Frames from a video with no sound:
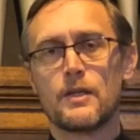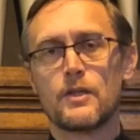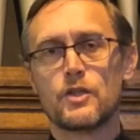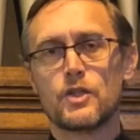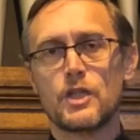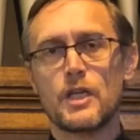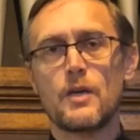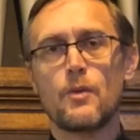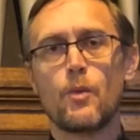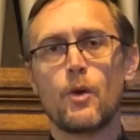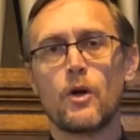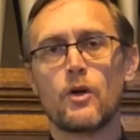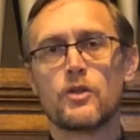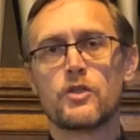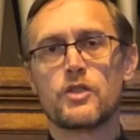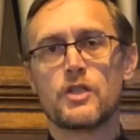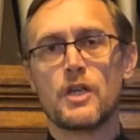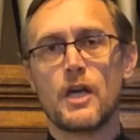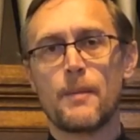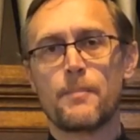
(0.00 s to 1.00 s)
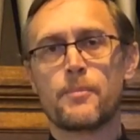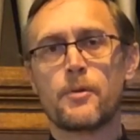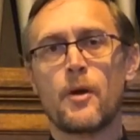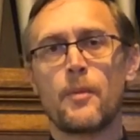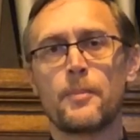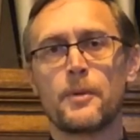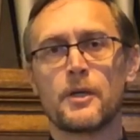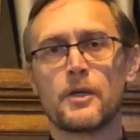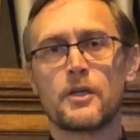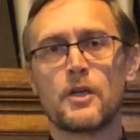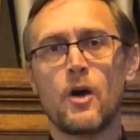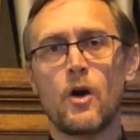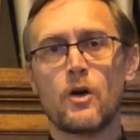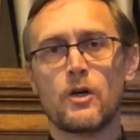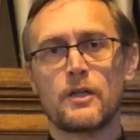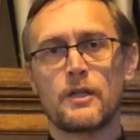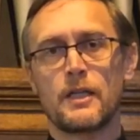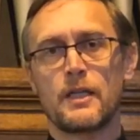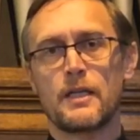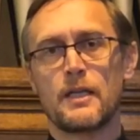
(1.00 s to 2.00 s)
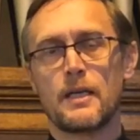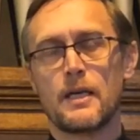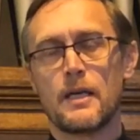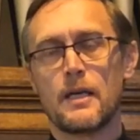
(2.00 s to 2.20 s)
She was a proper Cockney,